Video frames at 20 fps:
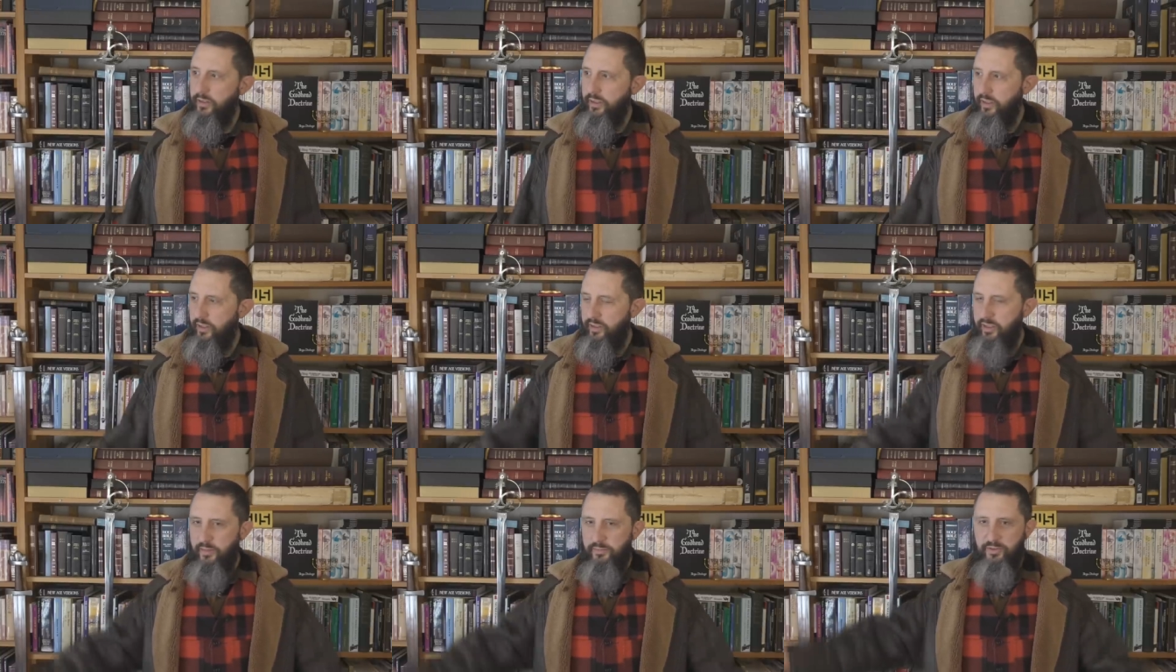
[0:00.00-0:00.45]

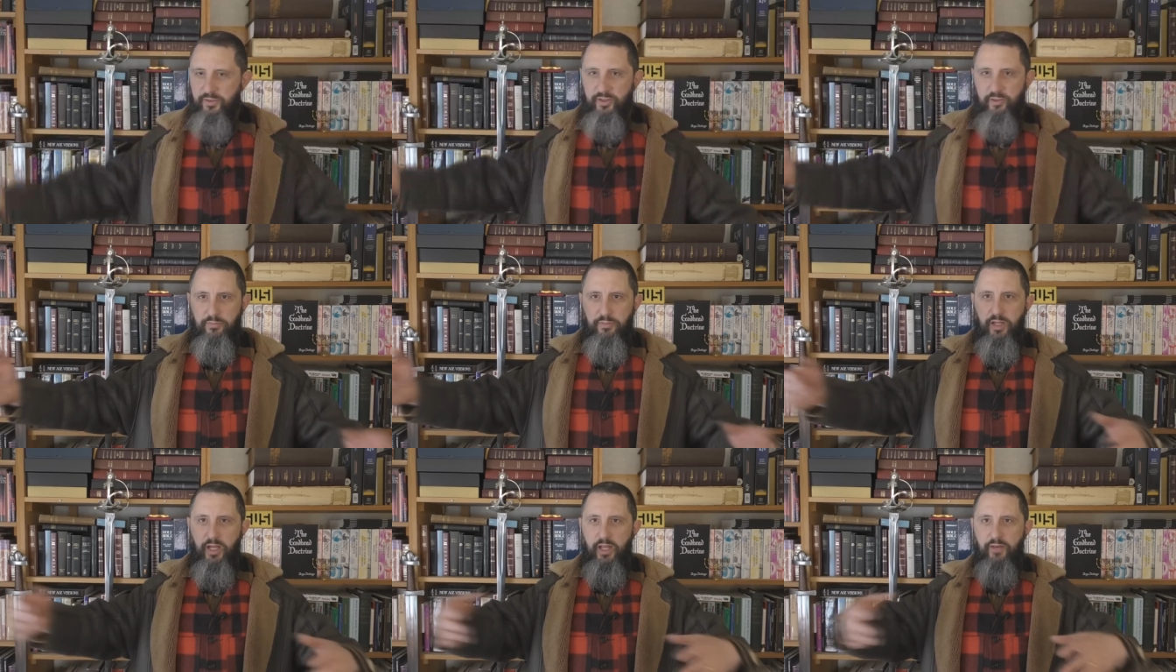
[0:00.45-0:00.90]
Here comes
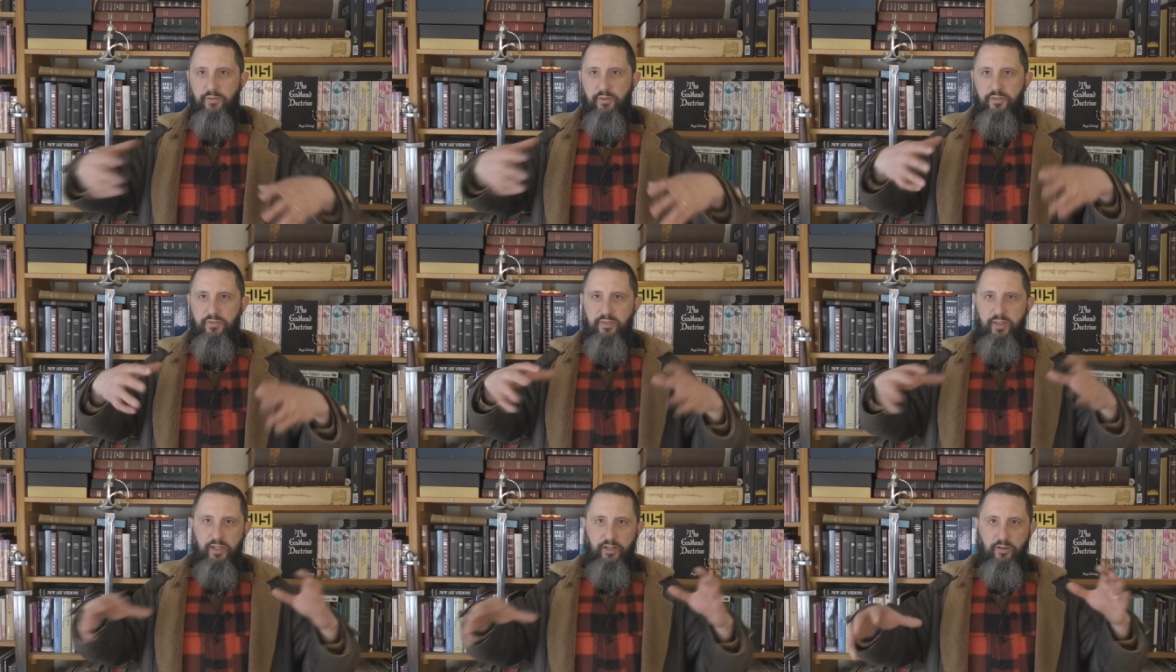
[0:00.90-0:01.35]
some kind of
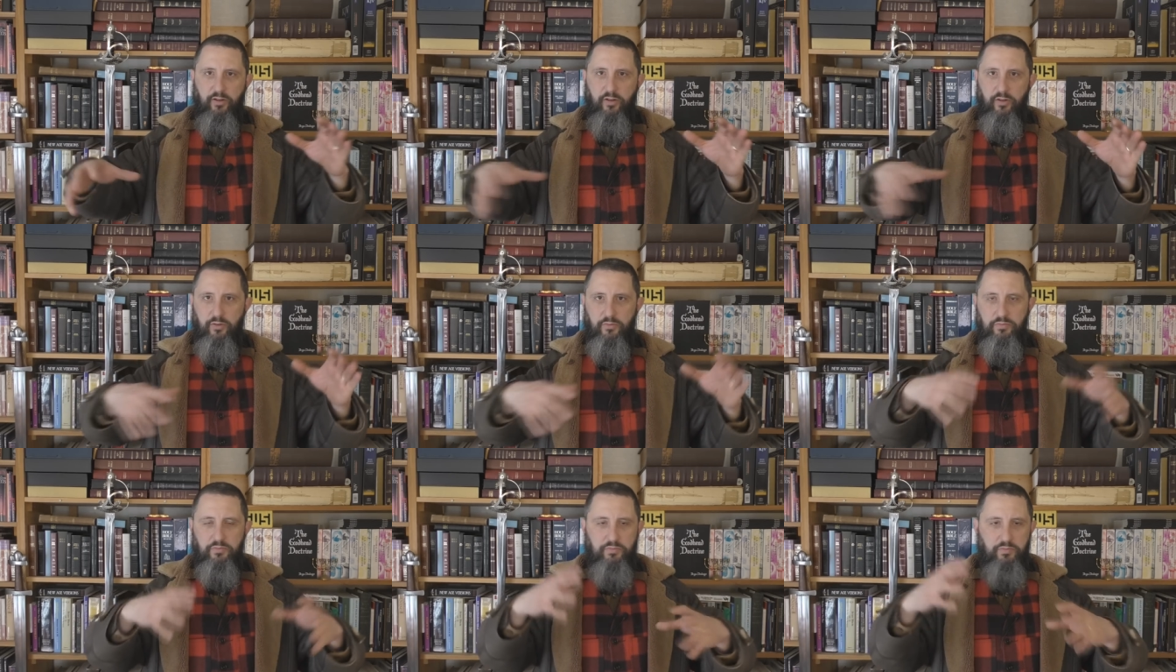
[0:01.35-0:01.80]
a thing
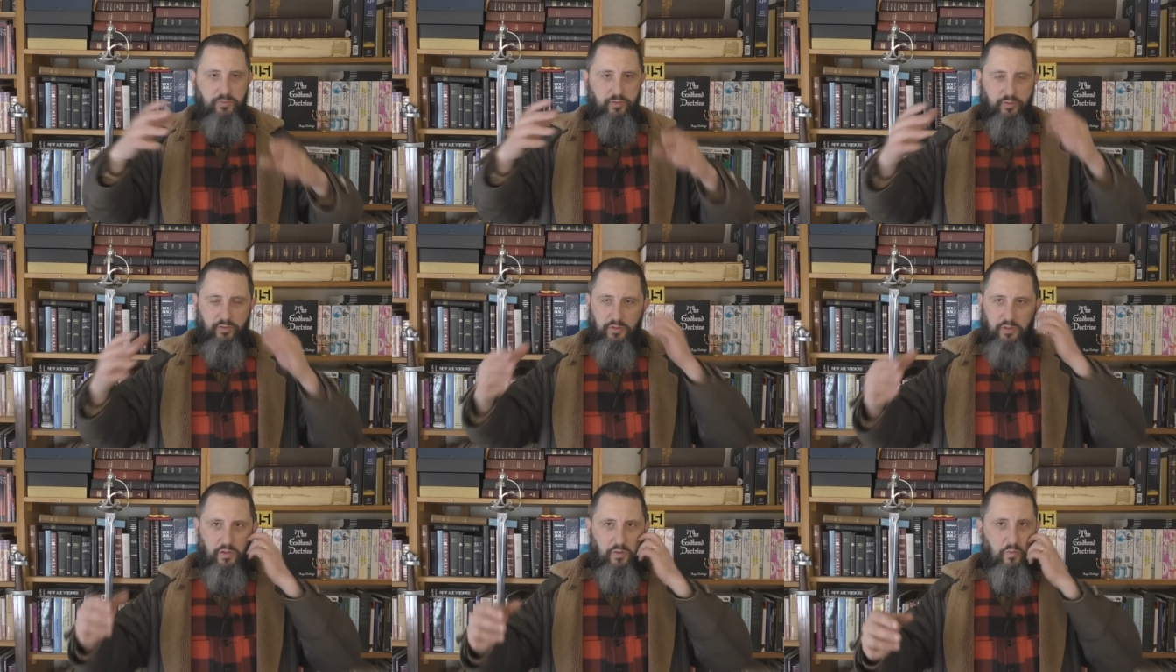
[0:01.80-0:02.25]
or,
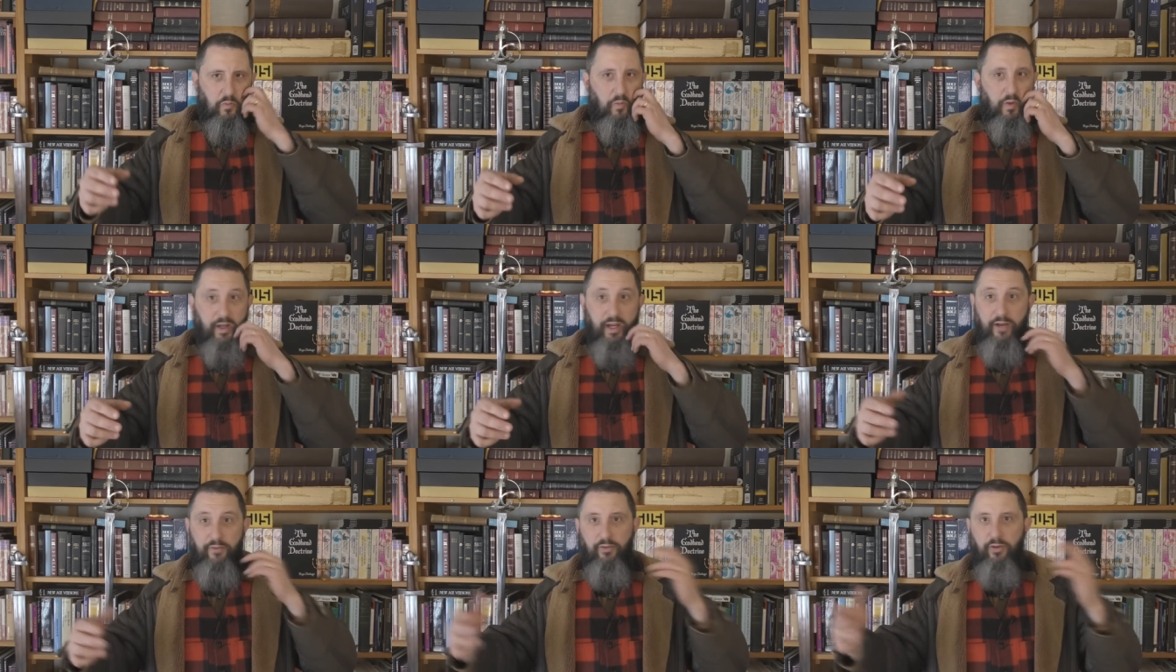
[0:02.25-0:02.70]
you know,
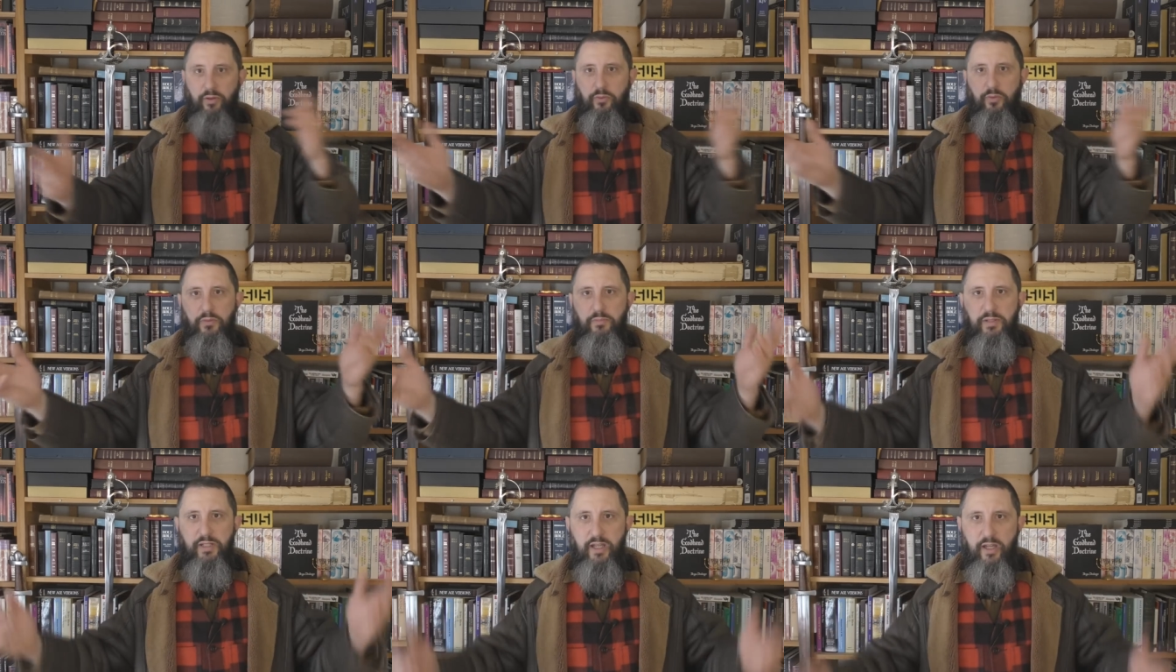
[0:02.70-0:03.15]
whatever it
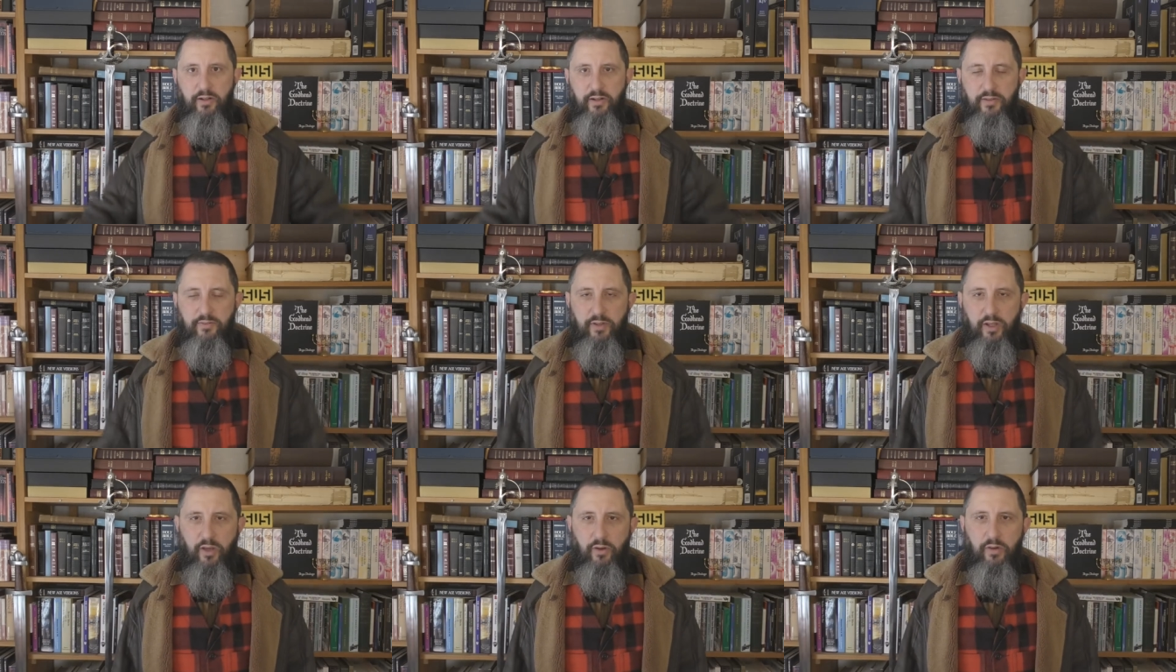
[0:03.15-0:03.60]
would be, I don't
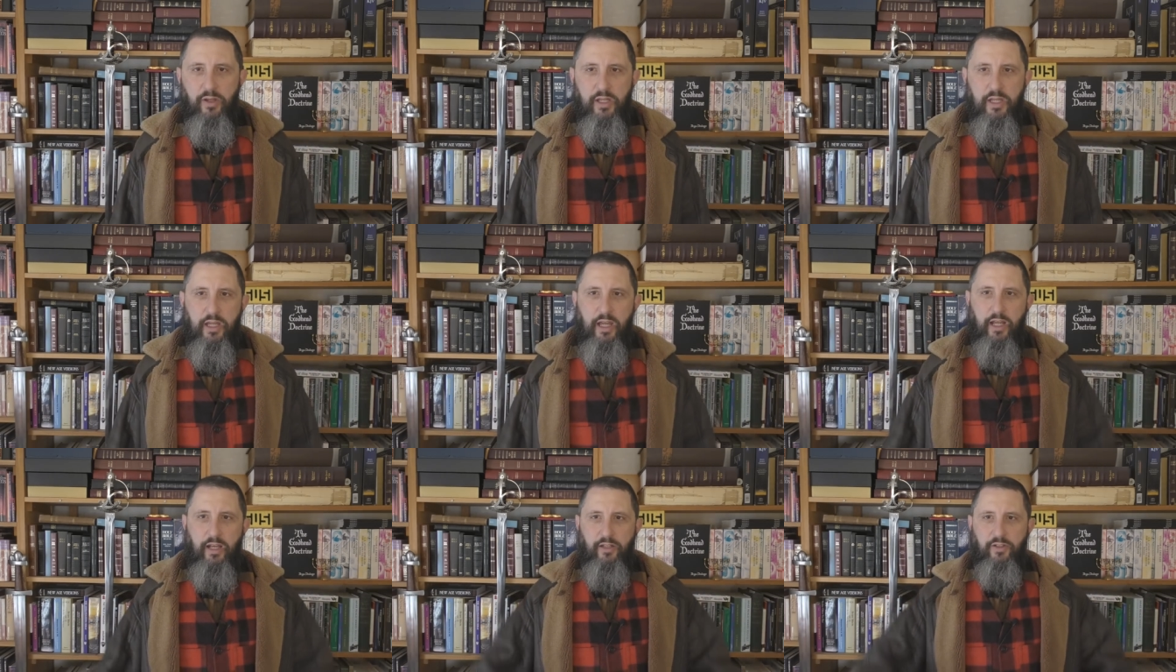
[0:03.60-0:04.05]
even know,
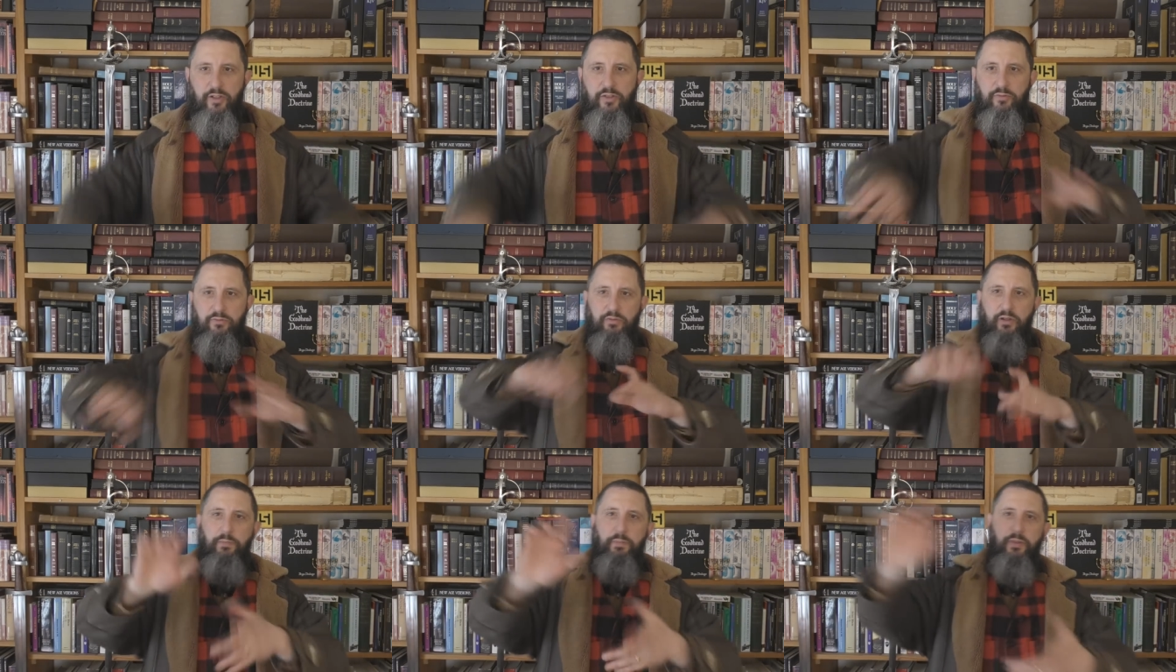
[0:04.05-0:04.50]
and it's
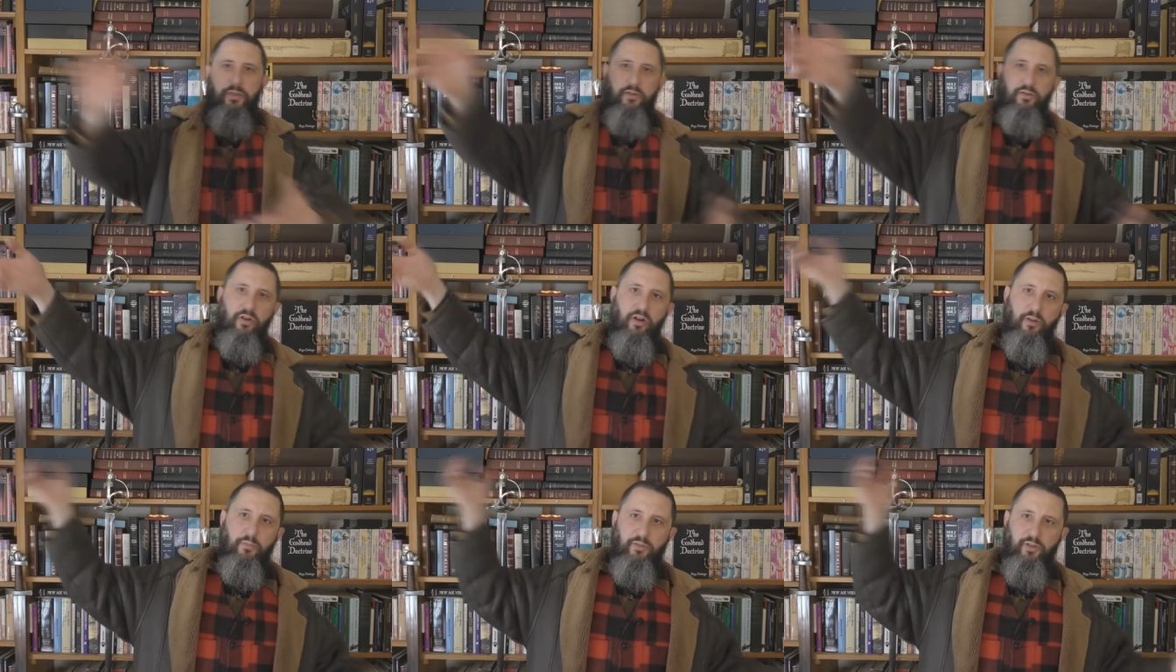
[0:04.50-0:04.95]
just ripping
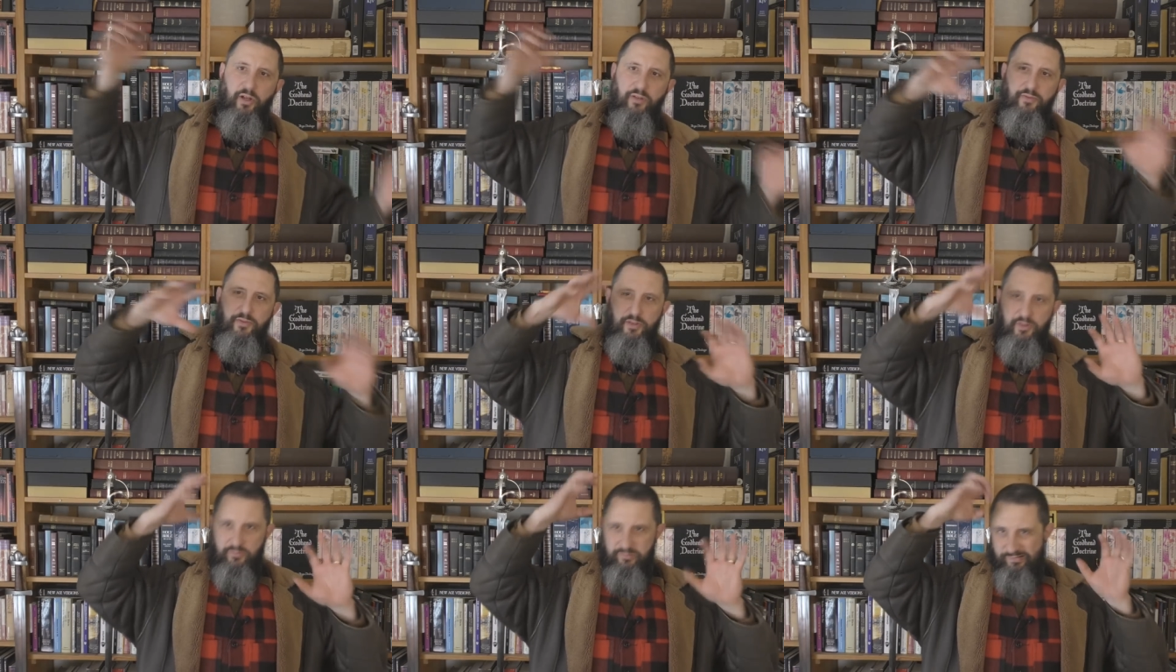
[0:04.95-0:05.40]
their arms
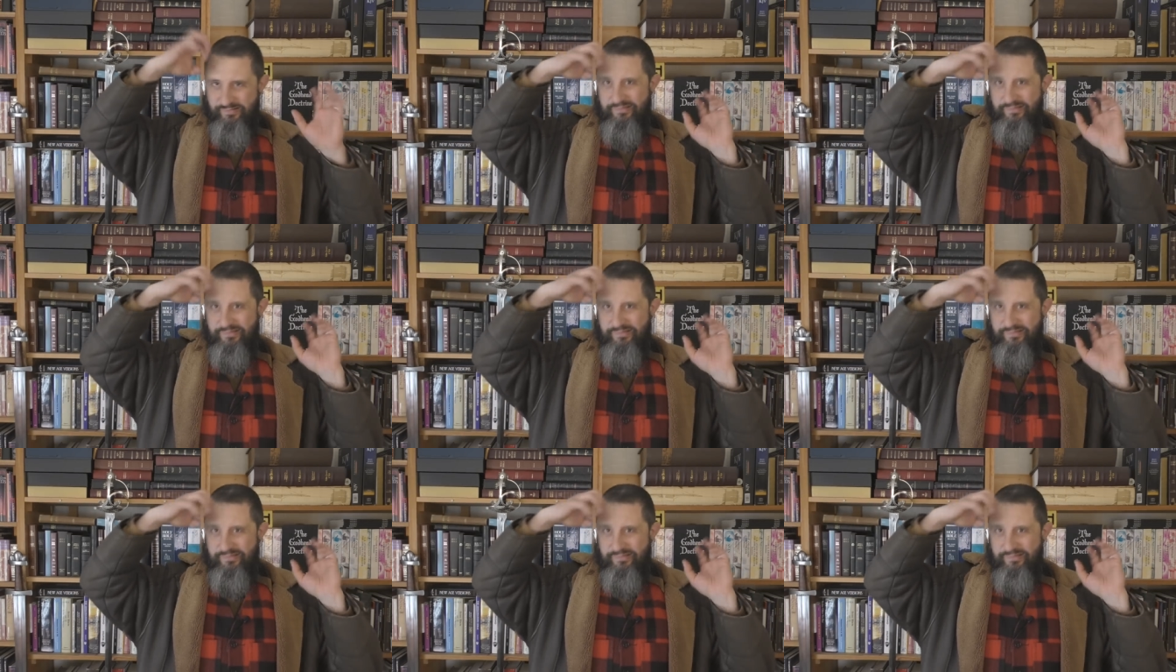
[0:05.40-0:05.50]
off and just